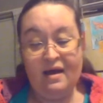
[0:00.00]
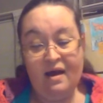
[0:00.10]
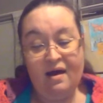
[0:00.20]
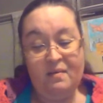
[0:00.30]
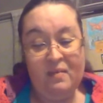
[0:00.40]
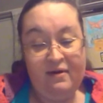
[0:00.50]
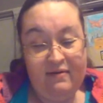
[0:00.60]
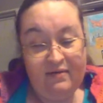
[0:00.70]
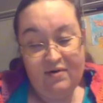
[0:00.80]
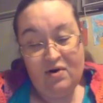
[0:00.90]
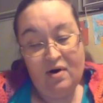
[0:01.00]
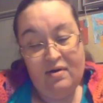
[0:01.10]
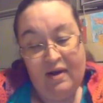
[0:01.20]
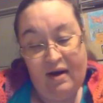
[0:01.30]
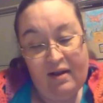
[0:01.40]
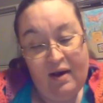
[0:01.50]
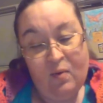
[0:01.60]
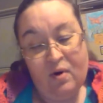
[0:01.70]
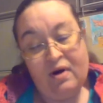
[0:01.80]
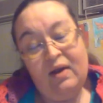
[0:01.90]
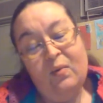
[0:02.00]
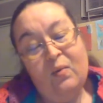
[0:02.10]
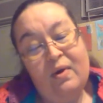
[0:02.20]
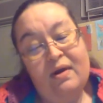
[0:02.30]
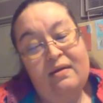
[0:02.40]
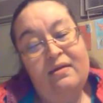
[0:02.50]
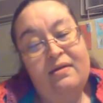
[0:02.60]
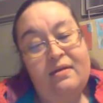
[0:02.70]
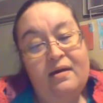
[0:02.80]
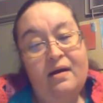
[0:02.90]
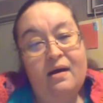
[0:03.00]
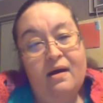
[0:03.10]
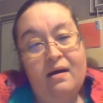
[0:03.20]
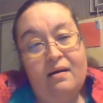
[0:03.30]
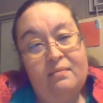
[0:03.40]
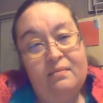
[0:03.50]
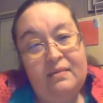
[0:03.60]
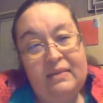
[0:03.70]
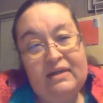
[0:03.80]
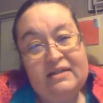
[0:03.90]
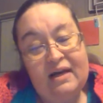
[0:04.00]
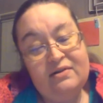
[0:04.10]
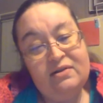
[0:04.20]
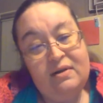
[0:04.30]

My favorite yarn that I like working with is actually